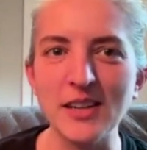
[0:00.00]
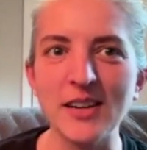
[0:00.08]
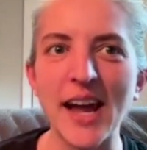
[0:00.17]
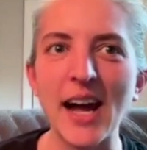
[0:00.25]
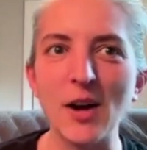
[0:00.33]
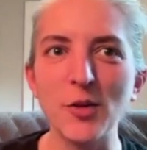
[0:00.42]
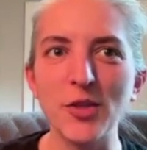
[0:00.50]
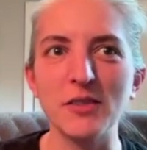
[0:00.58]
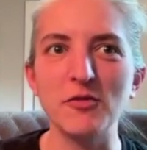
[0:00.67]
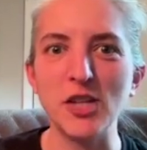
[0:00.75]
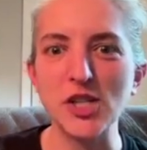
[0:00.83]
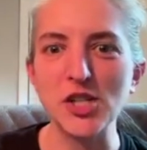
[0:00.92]
how the
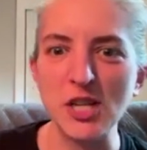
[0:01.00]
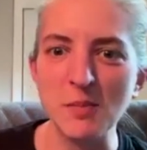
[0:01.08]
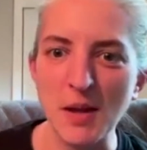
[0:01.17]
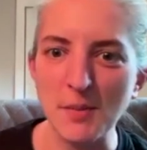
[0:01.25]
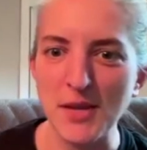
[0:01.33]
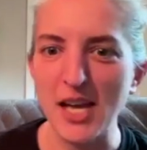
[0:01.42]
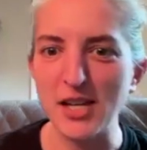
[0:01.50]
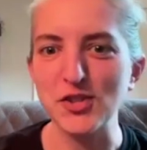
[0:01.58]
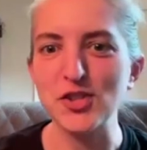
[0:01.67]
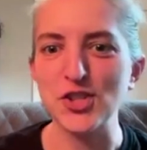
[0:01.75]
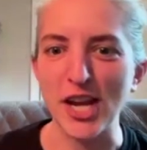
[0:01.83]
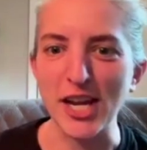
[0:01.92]
vision maybe
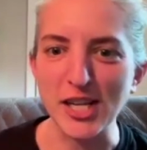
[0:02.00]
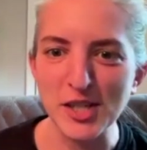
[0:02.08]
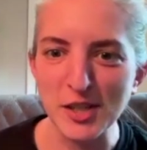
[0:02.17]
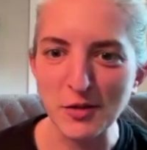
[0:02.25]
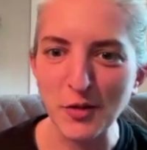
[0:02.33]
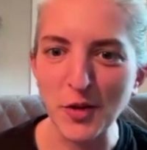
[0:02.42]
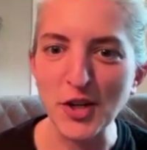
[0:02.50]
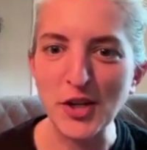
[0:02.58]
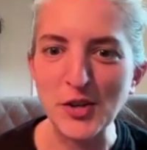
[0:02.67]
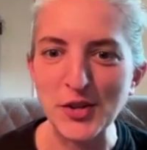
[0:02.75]
has changed for you,